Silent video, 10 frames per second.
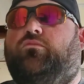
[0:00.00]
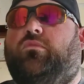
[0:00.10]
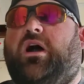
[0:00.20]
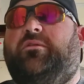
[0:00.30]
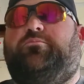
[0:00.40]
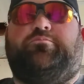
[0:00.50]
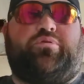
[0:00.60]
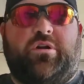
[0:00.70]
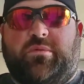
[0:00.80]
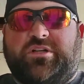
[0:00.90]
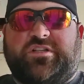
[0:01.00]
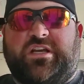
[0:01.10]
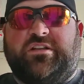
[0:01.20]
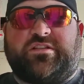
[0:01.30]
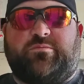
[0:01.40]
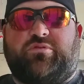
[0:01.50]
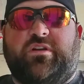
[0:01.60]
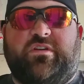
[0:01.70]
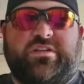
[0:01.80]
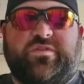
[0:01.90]
I pretty much said in some
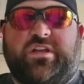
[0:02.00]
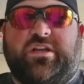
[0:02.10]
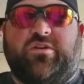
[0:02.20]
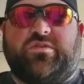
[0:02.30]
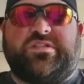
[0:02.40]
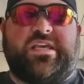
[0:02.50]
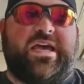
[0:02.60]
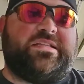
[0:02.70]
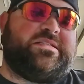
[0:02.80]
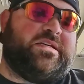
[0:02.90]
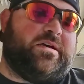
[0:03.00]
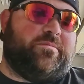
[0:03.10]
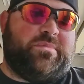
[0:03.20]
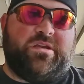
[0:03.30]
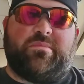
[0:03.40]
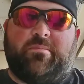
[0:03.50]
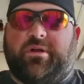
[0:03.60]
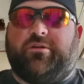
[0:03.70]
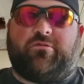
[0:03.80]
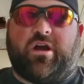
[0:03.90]
previous videos that me, my
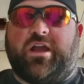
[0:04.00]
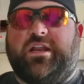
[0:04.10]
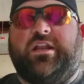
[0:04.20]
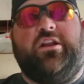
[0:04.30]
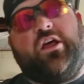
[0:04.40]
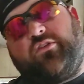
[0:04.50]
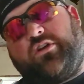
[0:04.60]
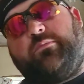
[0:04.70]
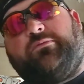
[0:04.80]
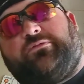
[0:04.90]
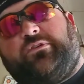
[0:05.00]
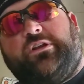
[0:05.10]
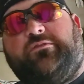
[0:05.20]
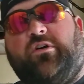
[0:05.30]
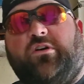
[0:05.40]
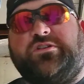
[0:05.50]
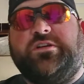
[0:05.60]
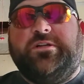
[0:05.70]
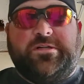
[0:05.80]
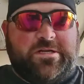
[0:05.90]
buddy Ryan, and another couple friend of ours,
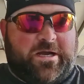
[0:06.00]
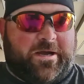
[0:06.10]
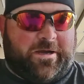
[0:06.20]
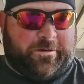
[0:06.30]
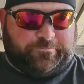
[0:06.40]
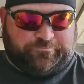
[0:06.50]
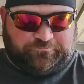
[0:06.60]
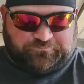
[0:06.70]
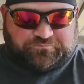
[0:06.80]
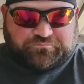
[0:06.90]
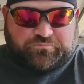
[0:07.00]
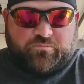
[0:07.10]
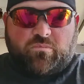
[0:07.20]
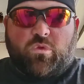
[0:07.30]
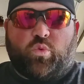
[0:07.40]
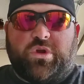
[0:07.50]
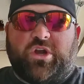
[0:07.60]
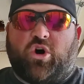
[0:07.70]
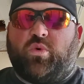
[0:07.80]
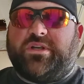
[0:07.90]
um, we
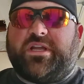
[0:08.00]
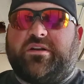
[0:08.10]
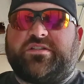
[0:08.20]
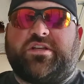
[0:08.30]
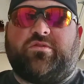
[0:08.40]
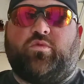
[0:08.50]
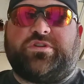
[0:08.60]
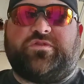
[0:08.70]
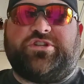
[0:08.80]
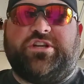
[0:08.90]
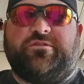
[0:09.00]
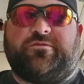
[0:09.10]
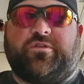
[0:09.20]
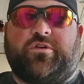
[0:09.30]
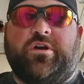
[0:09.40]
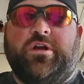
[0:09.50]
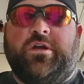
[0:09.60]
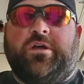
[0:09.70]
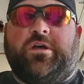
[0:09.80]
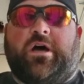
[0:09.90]
all went down to southern West Virginia for
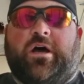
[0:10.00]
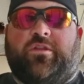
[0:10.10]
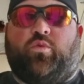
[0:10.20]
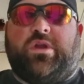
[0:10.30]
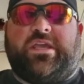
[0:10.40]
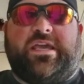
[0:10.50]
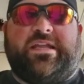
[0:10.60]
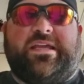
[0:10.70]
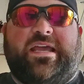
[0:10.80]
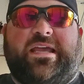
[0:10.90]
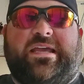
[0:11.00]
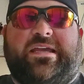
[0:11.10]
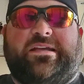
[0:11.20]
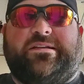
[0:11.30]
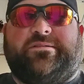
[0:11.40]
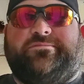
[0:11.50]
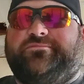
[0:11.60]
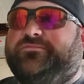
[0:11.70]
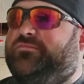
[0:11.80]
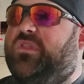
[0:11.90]
the weekend, and
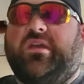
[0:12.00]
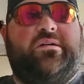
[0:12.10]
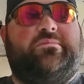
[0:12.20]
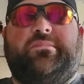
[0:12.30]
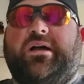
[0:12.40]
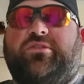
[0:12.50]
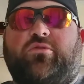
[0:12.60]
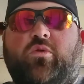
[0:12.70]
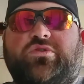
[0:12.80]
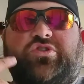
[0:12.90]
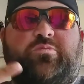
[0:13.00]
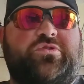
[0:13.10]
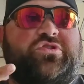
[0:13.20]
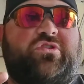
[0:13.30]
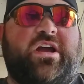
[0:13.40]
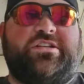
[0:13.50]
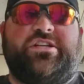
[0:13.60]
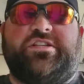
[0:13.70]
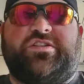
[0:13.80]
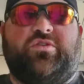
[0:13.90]
my throat was super
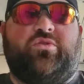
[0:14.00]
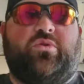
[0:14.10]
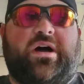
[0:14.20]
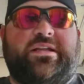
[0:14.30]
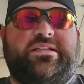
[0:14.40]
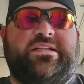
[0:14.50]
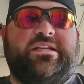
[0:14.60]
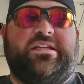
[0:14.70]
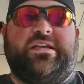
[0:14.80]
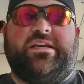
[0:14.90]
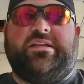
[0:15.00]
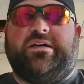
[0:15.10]
scratchy, so I didn't get